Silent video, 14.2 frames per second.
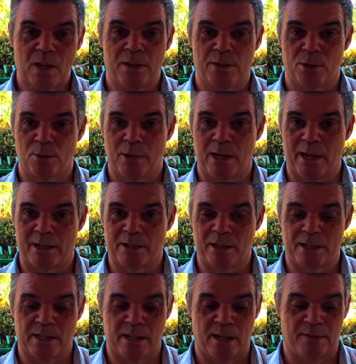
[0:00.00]
through the
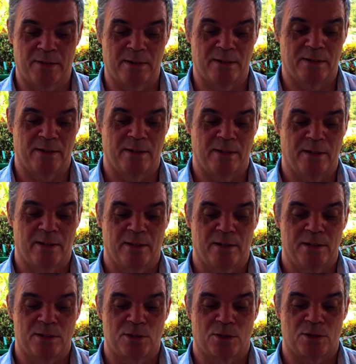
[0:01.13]
electric saving.
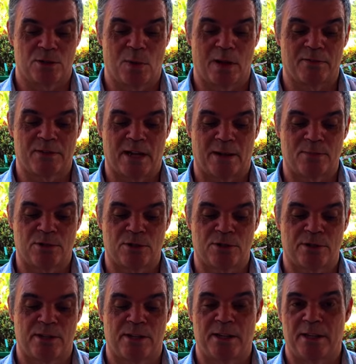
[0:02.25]
So 12 times
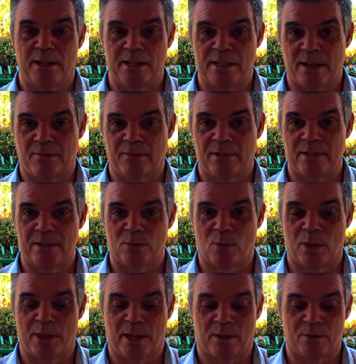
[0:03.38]
137 is
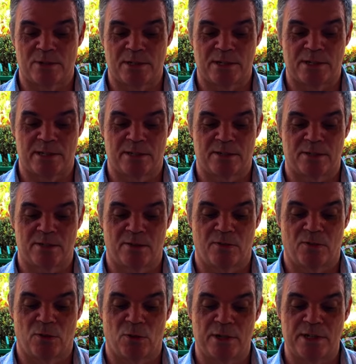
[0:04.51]

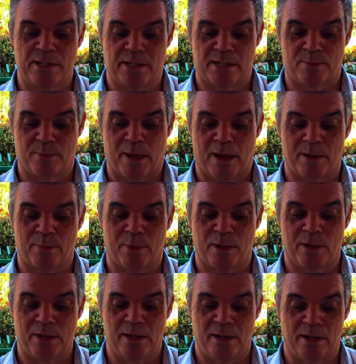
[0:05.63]
1,646 baht
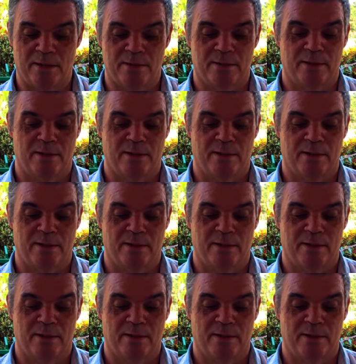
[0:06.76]
per year.